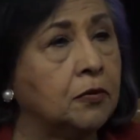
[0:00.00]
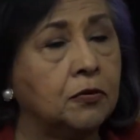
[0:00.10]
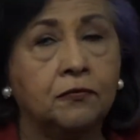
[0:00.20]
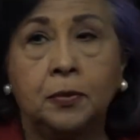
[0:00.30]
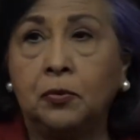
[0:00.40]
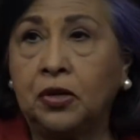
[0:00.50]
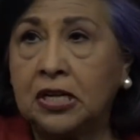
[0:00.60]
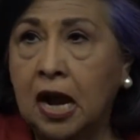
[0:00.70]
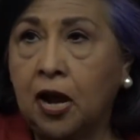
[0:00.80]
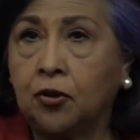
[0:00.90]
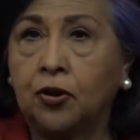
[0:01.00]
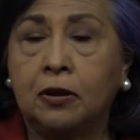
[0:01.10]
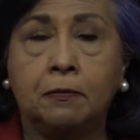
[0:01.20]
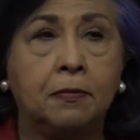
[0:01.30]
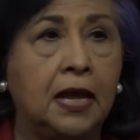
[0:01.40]
to be retired
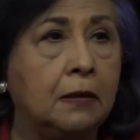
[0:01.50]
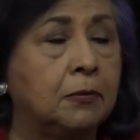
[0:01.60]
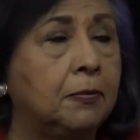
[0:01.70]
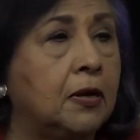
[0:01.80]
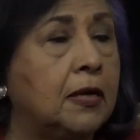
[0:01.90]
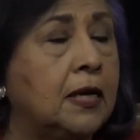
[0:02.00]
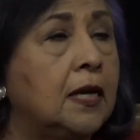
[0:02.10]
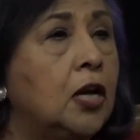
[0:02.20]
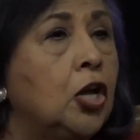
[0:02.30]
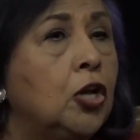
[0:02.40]
and able-bodied